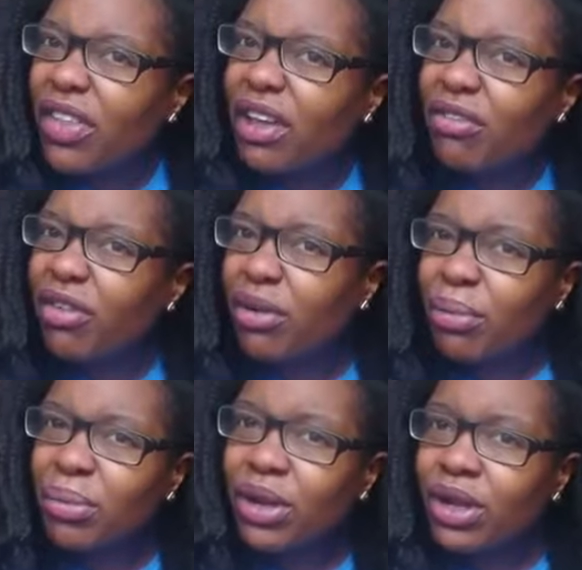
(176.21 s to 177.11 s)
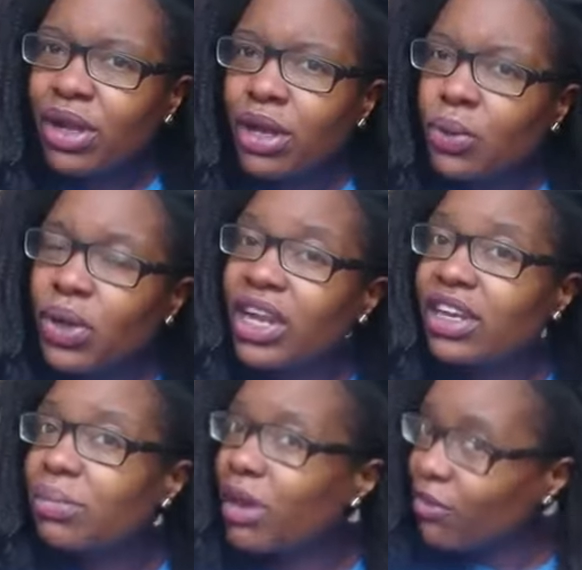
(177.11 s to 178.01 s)
there from when I
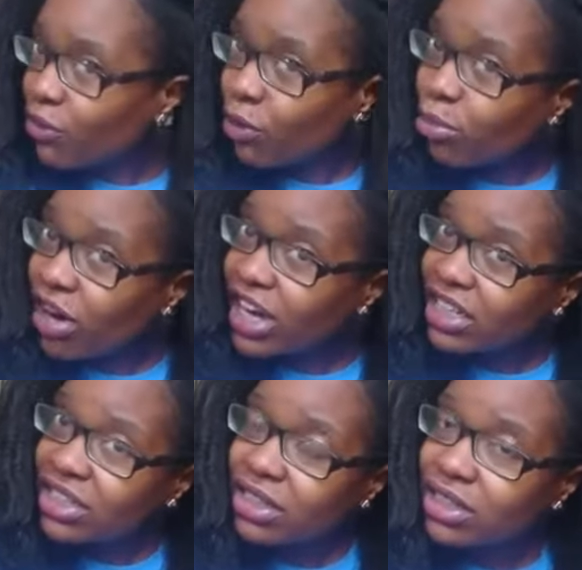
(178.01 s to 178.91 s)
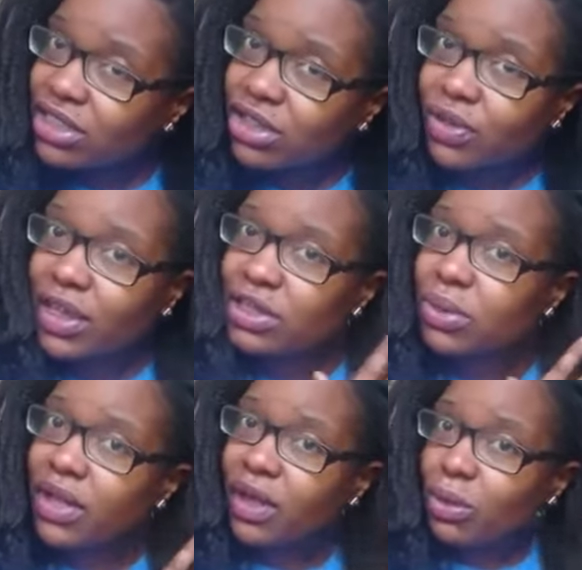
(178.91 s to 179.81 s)
did my full braids, so that's
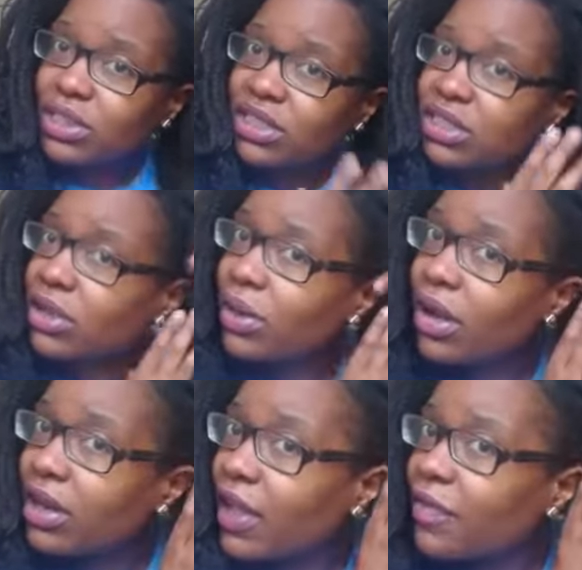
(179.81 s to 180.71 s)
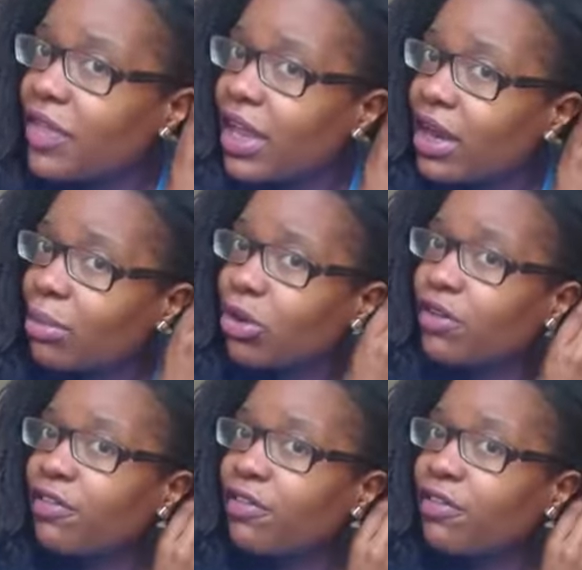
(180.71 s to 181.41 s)
why that wasn't so hard. And then I'm going to